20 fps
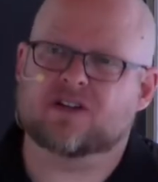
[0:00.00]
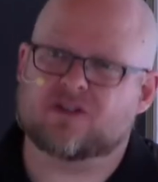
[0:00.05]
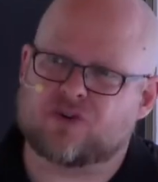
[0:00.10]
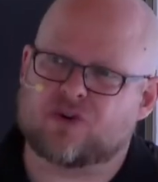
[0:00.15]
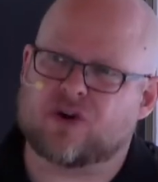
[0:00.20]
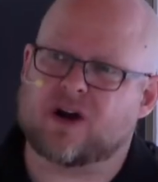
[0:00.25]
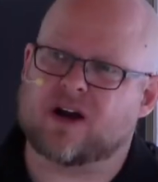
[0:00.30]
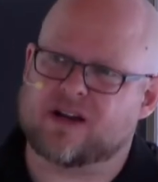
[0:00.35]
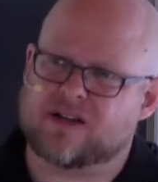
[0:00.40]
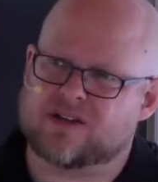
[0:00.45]

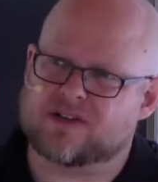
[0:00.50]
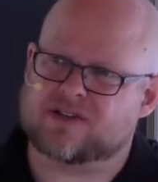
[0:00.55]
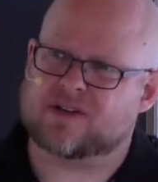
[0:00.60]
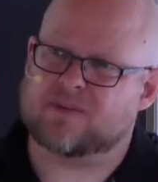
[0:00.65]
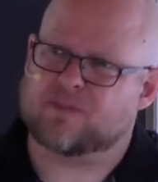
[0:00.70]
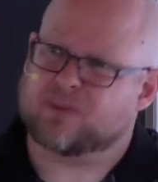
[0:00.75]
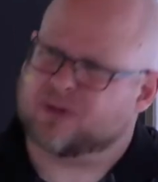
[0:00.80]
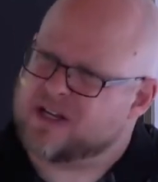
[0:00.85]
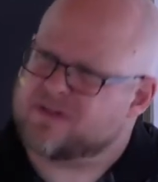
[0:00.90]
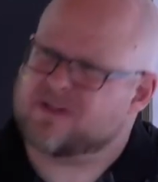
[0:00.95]
Christ
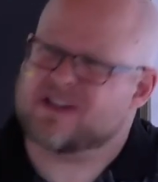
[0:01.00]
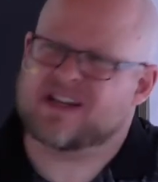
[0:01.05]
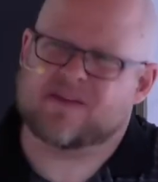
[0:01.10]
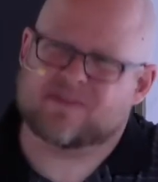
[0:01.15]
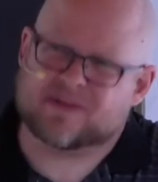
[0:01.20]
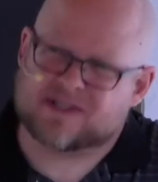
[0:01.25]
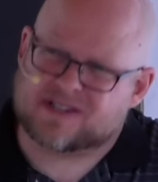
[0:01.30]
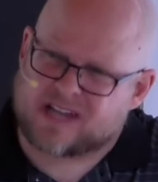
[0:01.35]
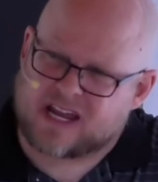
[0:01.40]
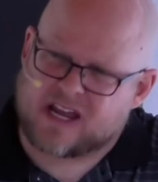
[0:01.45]
and believed in him
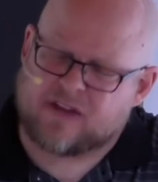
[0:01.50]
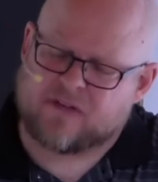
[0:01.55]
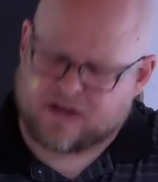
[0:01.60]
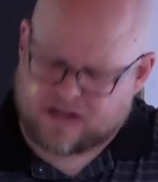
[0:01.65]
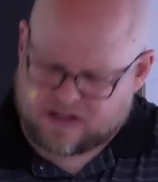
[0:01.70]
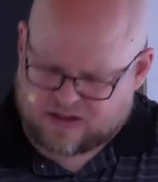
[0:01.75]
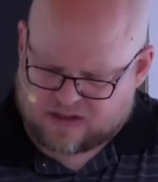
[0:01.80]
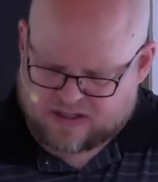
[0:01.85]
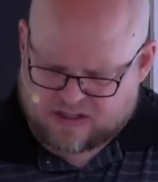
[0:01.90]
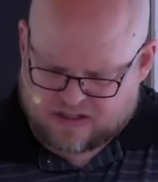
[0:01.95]

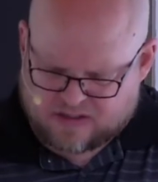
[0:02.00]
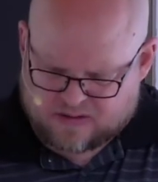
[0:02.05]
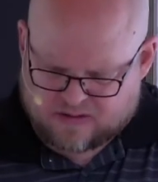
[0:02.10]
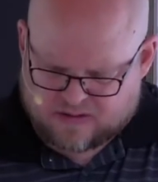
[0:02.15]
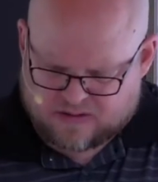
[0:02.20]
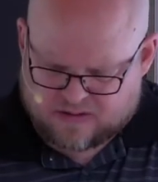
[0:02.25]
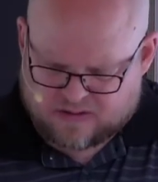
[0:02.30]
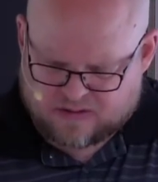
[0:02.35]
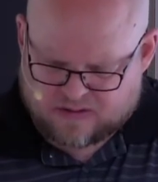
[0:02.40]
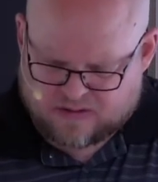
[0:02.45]
savingly,
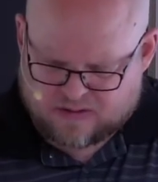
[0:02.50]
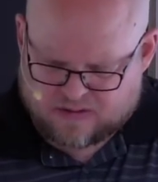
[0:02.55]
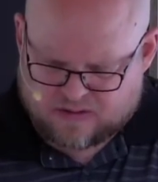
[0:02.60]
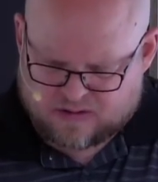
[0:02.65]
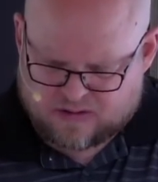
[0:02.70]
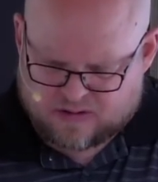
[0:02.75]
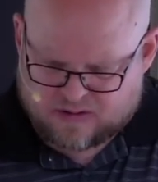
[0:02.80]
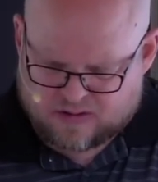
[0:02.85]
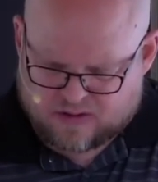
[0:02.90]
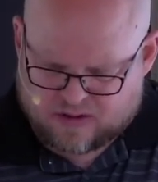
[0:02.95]

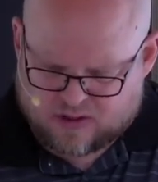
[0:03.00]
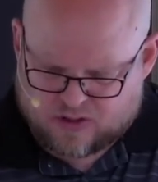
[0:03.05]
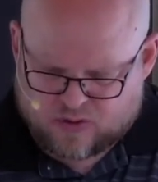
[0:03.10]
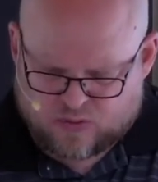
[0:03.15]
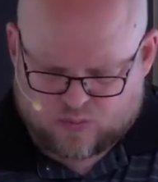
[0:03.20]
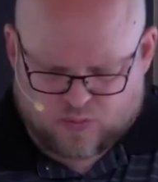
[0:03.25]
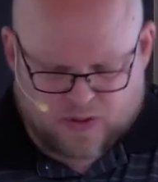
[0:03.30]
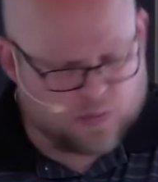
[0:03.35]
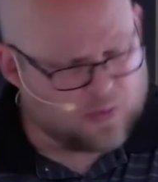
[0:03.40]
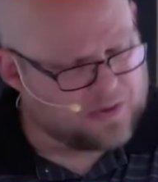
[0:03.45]

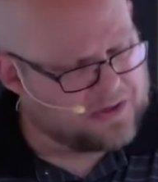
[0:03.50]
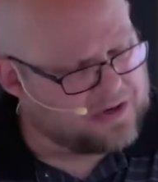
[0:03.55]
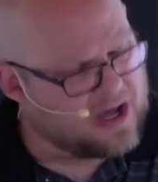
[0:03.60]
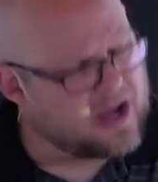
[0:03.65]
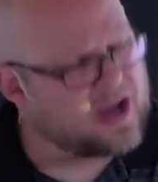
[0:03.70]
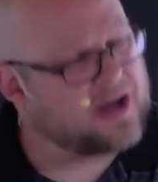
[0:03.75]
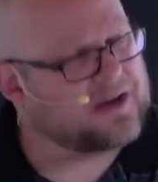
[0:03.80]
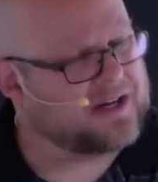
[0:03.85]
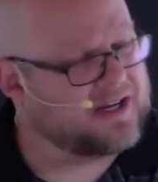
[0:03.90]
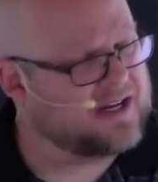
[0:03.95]
we will
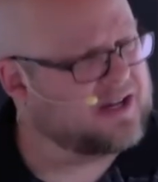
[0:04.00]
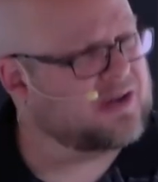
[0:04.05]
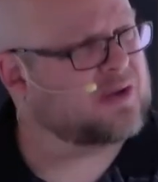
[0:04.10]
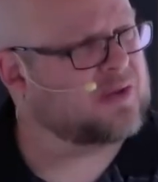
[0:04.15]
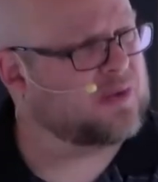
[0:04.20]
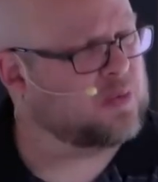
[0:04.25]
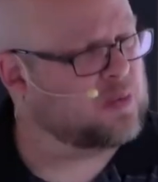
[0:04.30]
not hear the